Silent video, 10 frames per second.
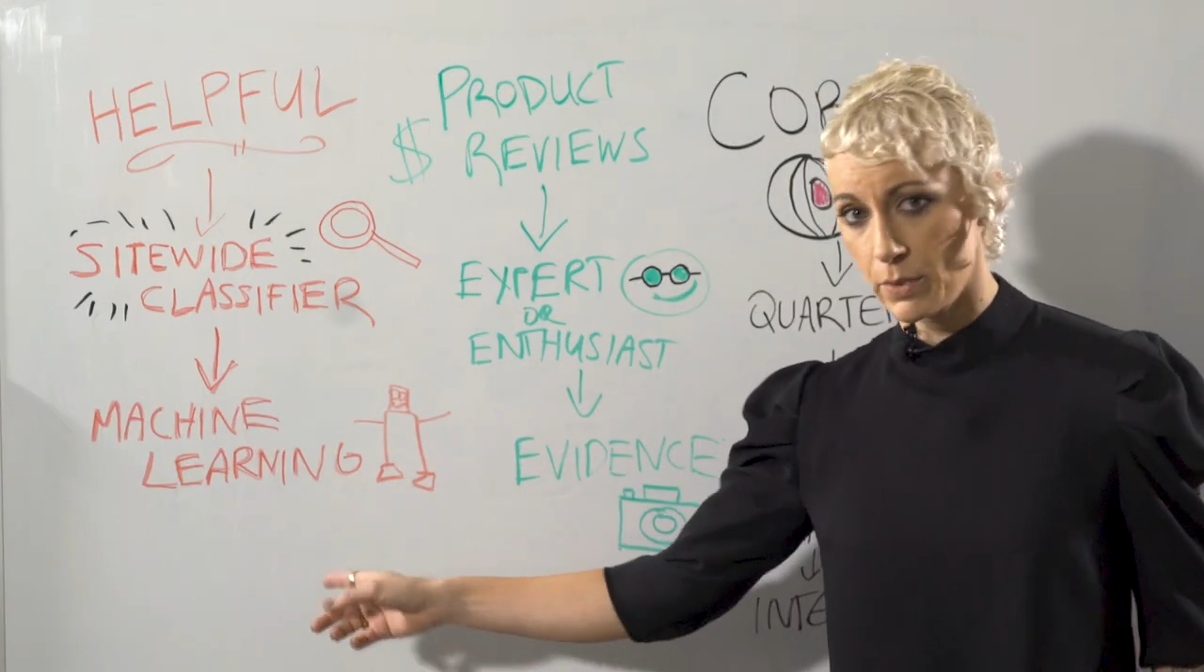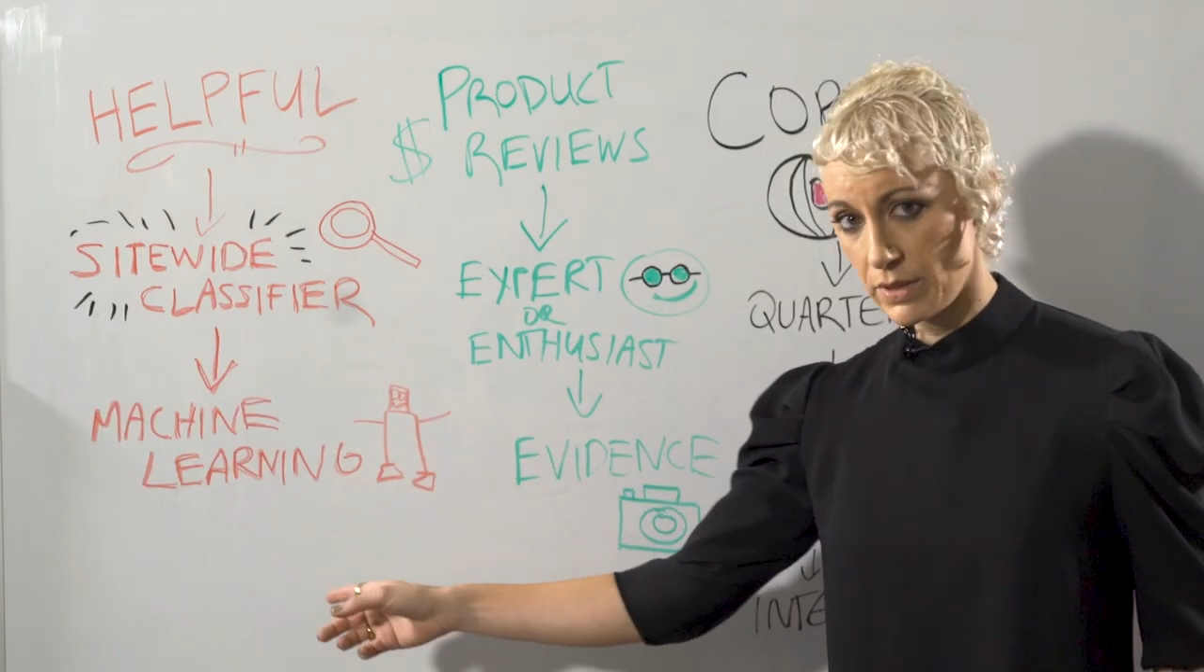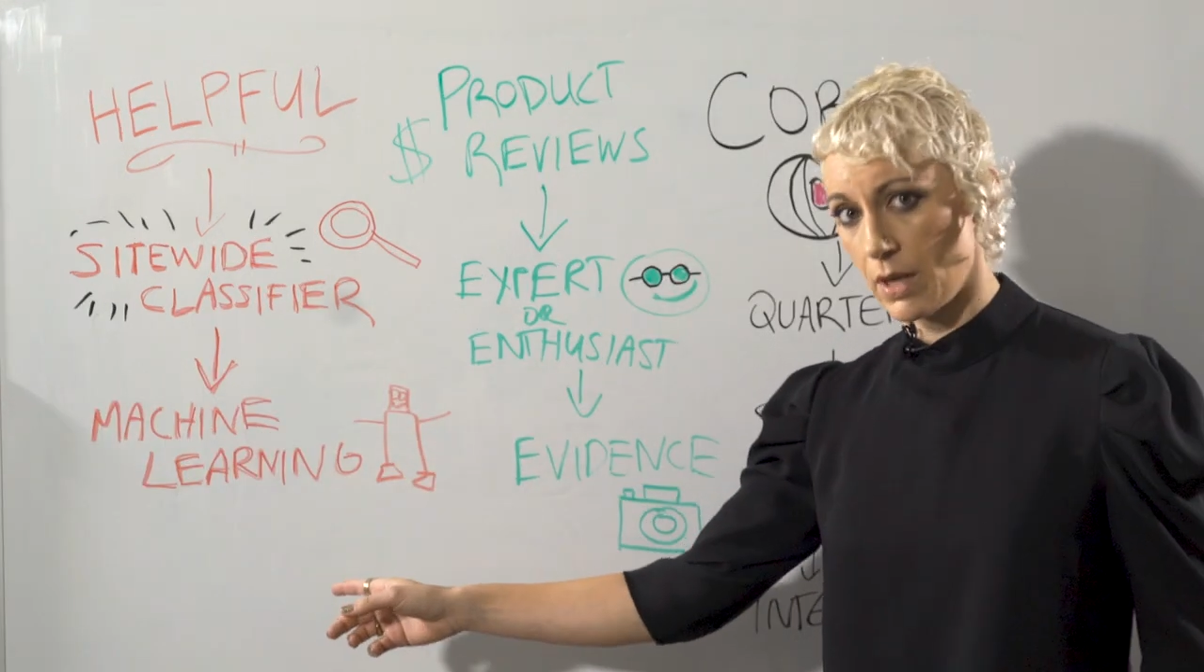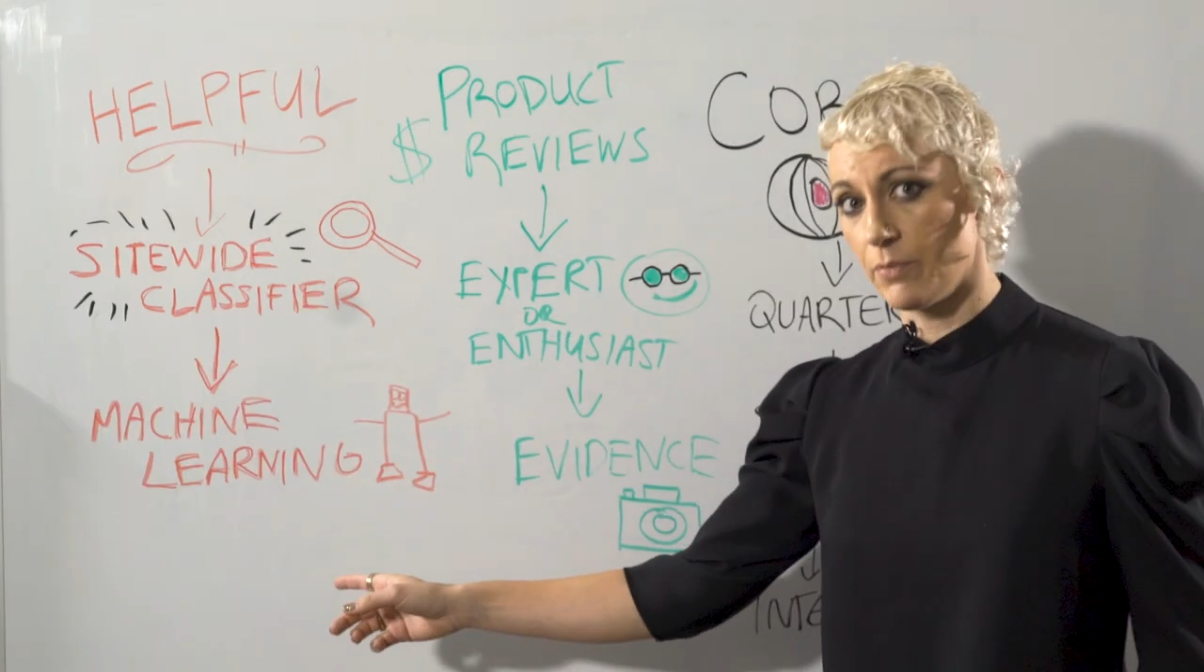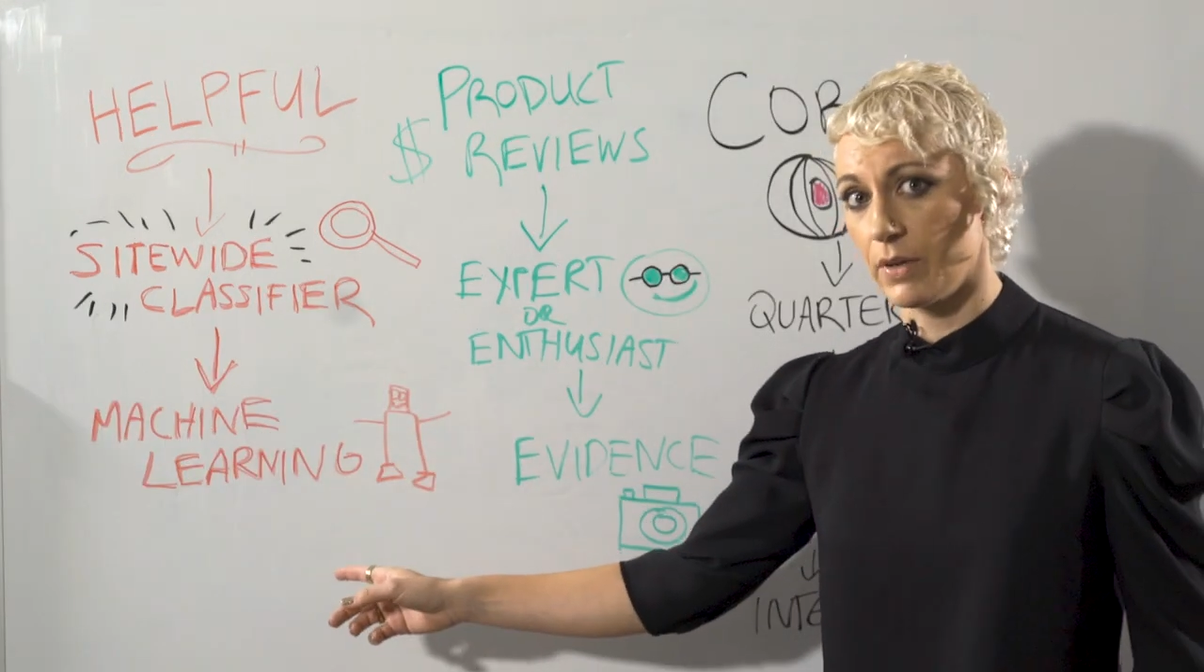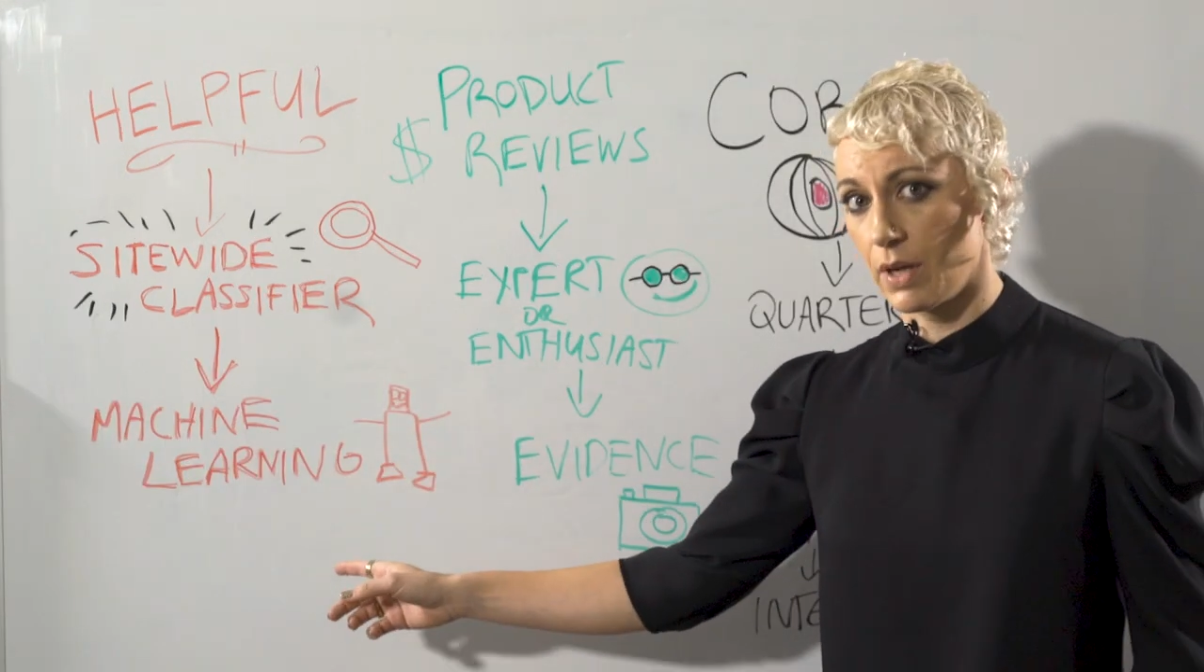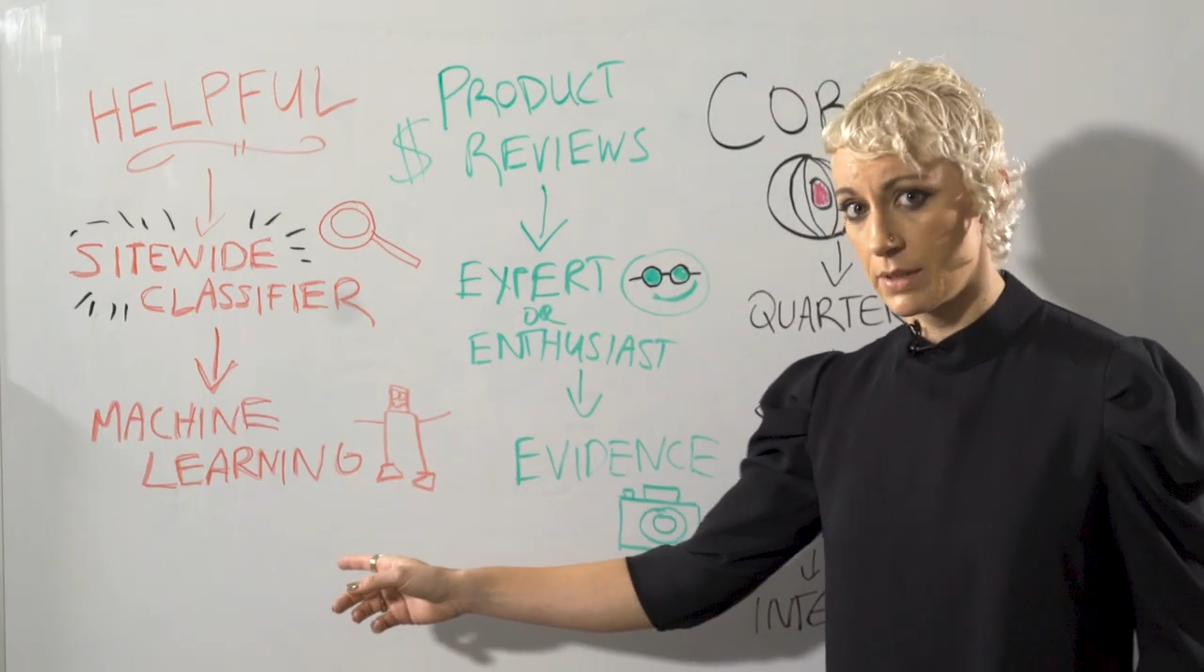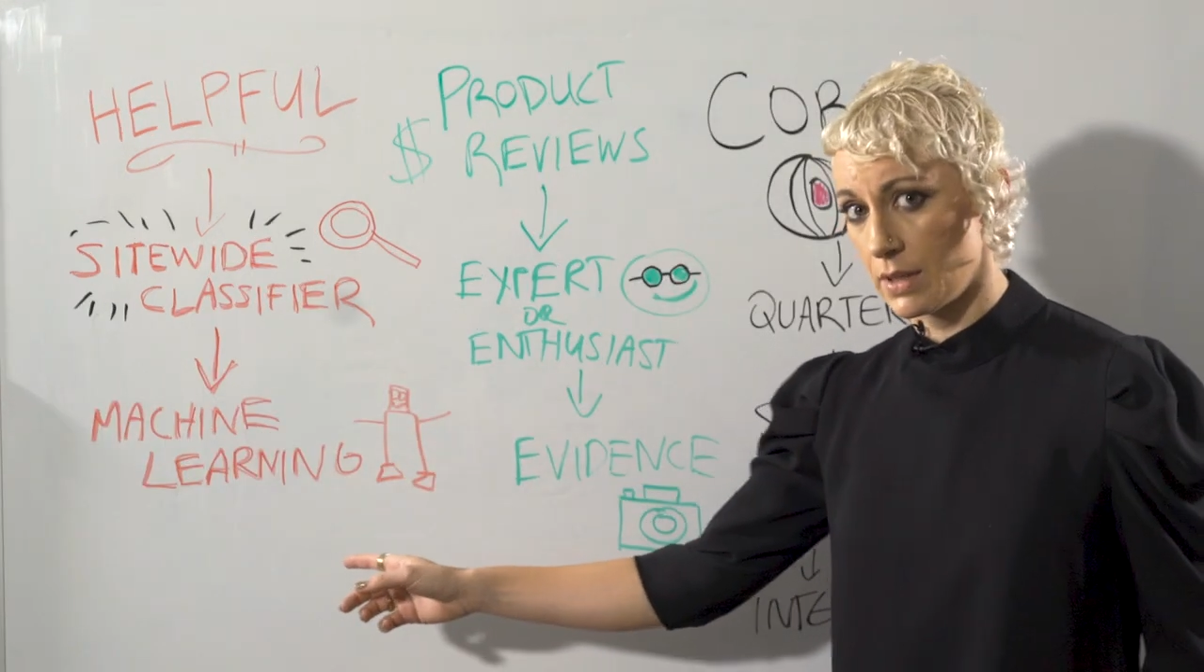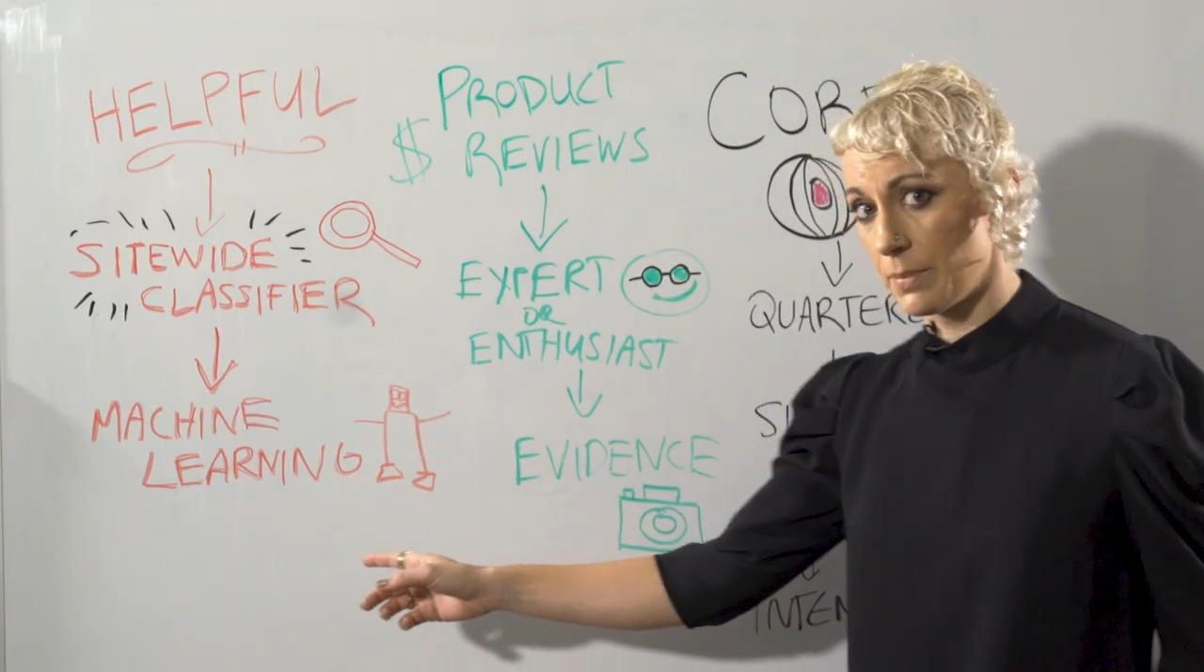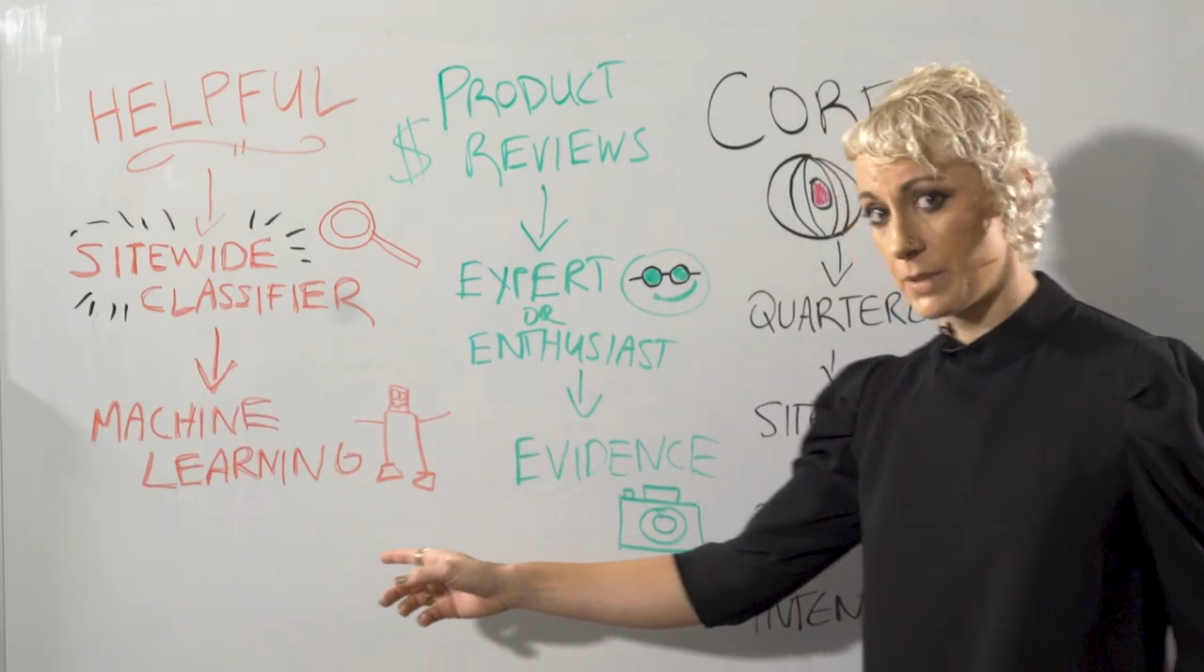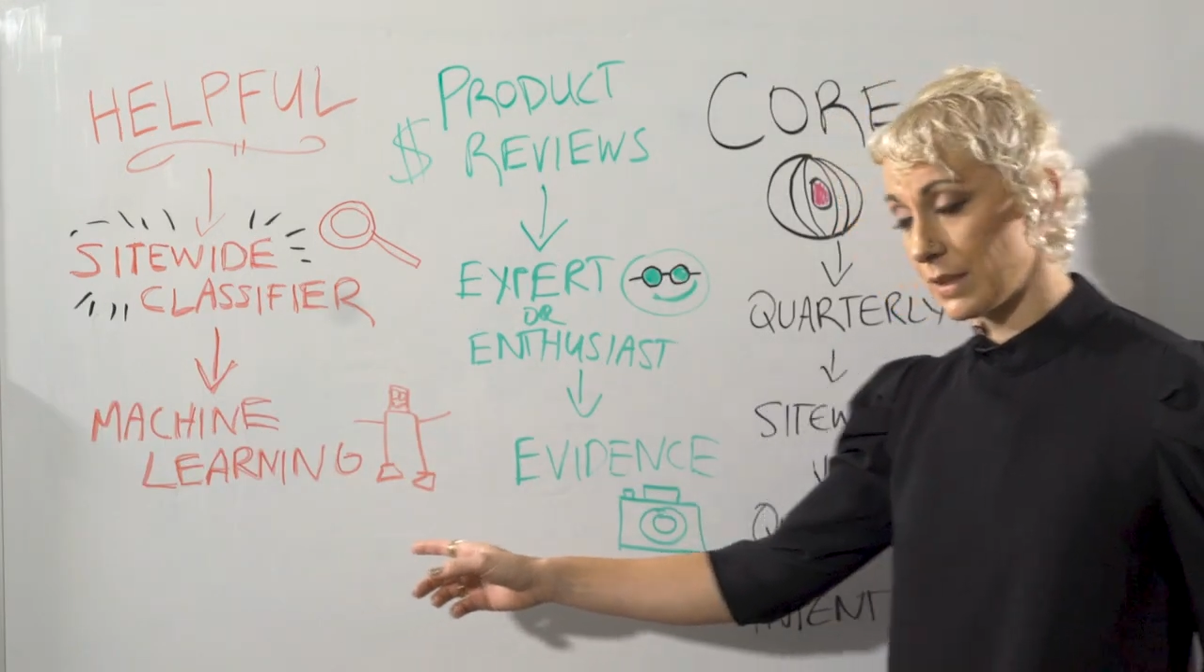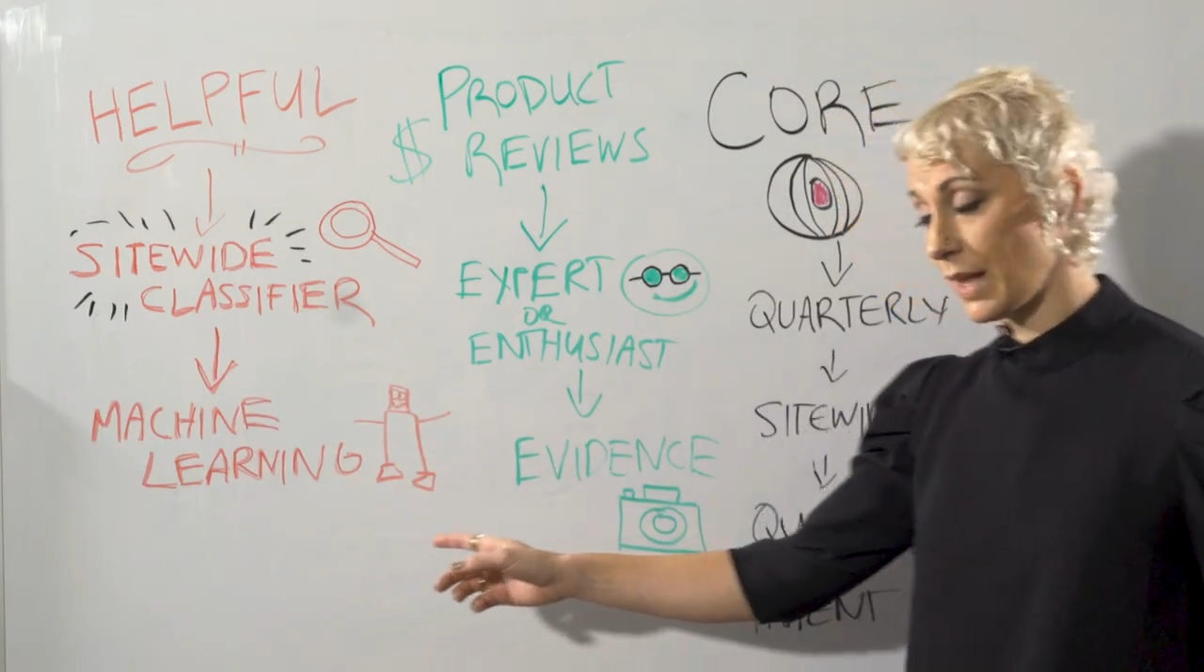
with the Helpful Content Update